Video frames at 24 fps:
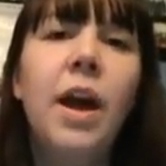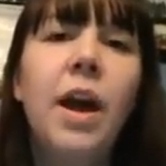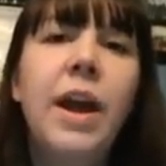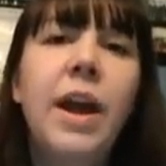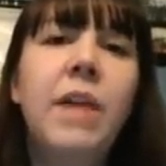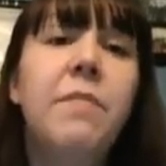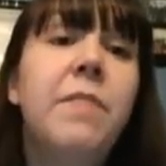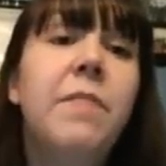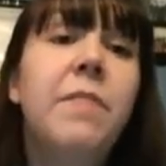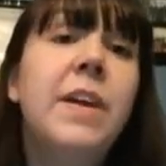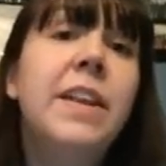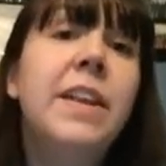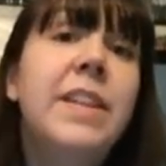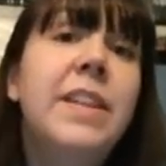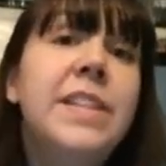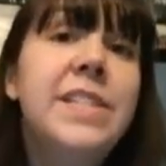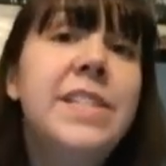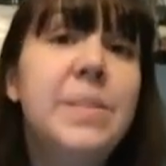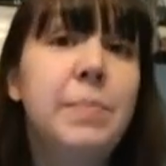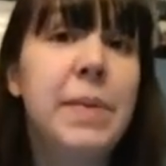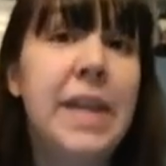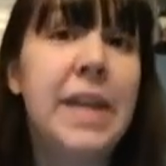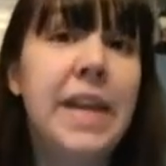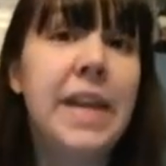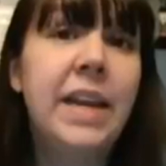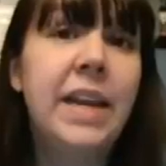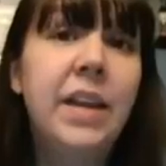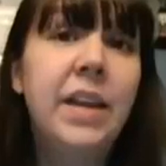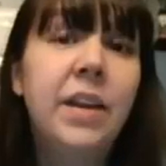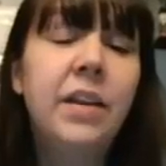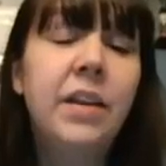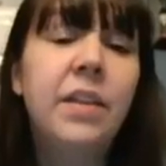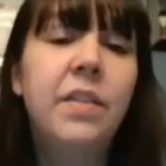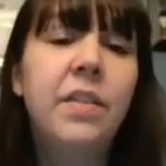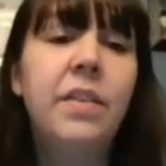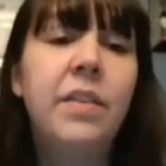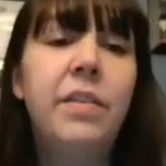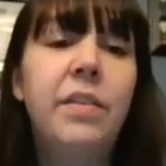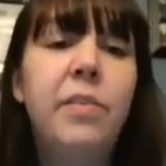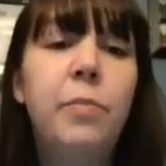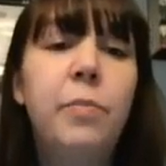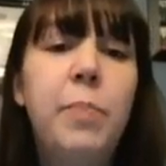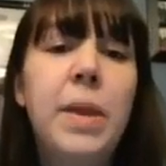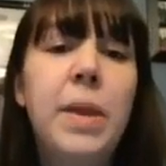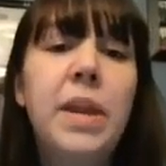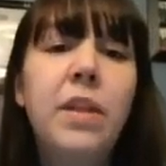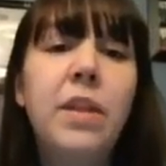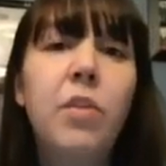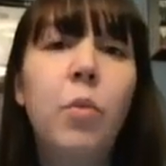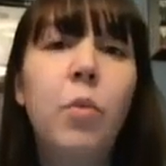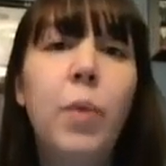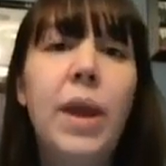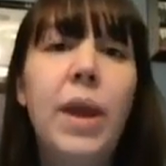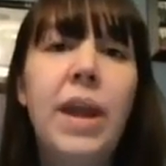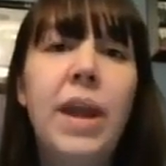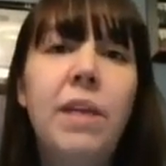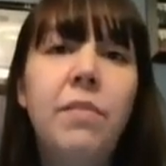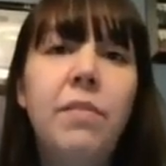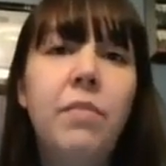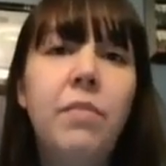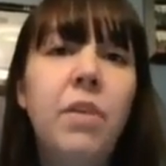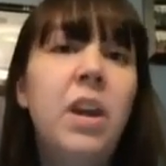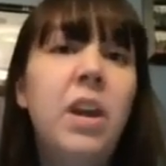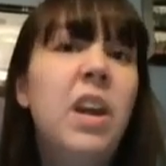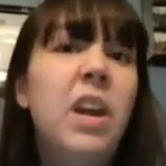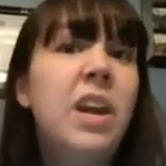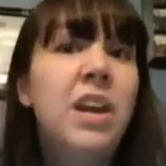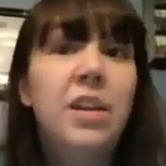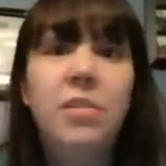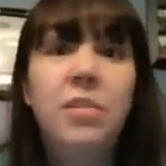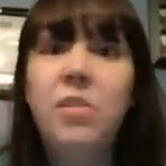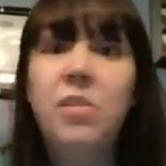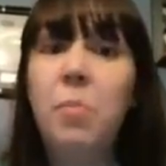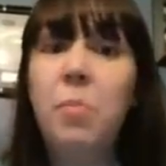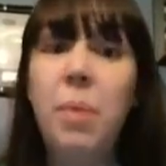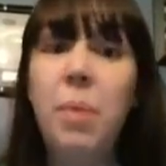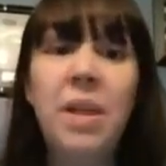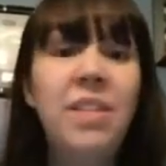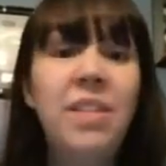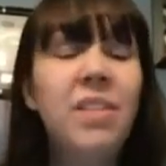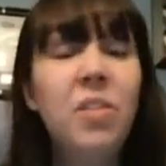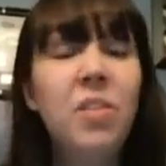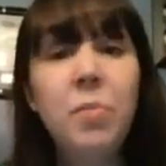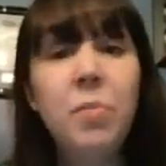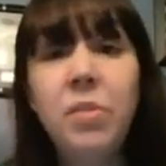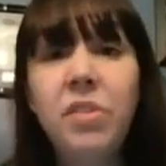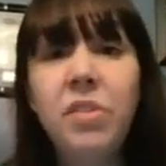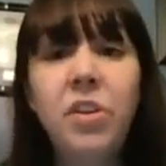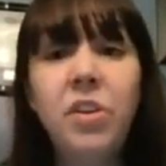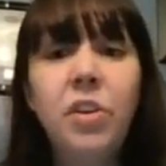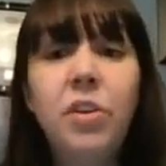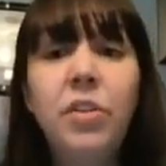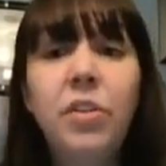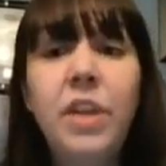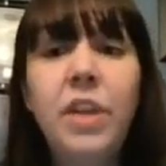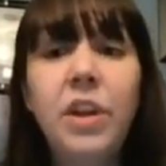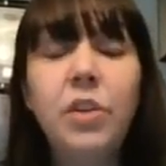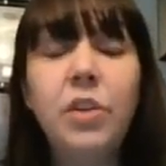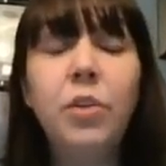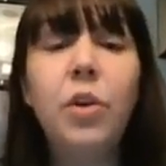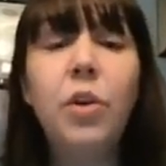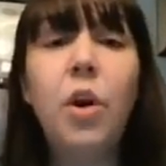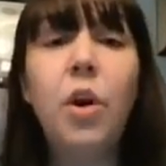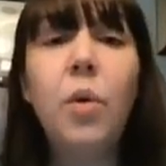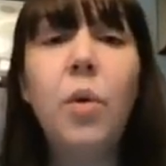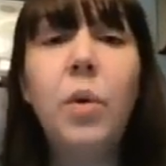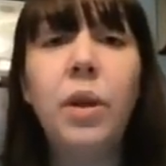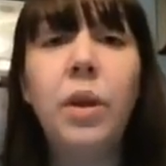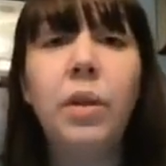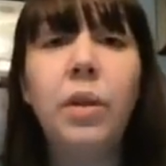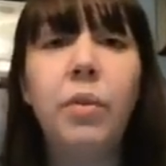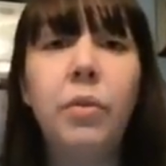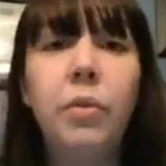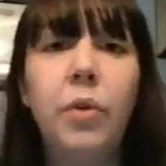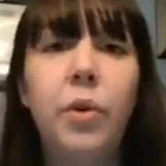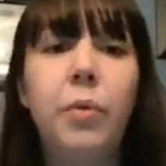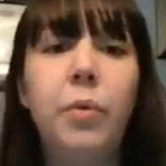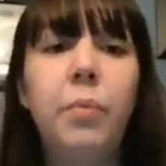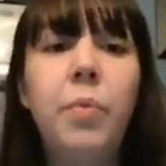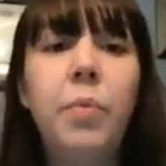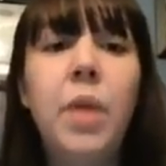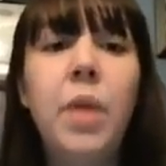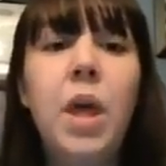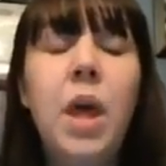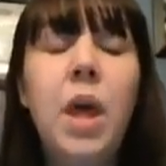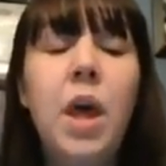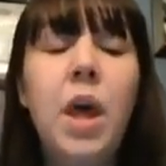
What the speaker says: All right, and finally speed. The speed of the wave depends on the material that you're going through.